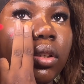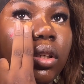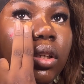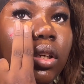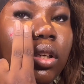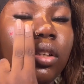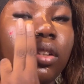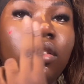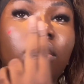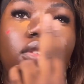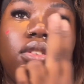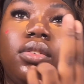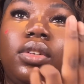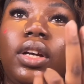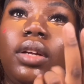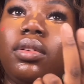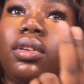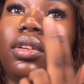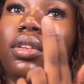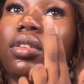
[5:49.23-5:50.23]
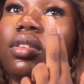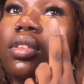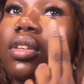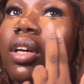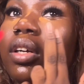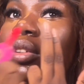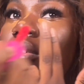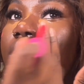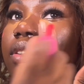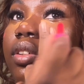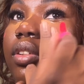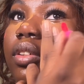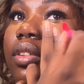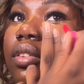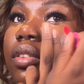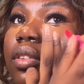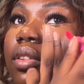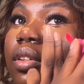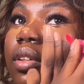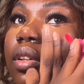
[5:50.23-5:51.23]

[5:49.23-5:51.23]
and it still kept the snatchiness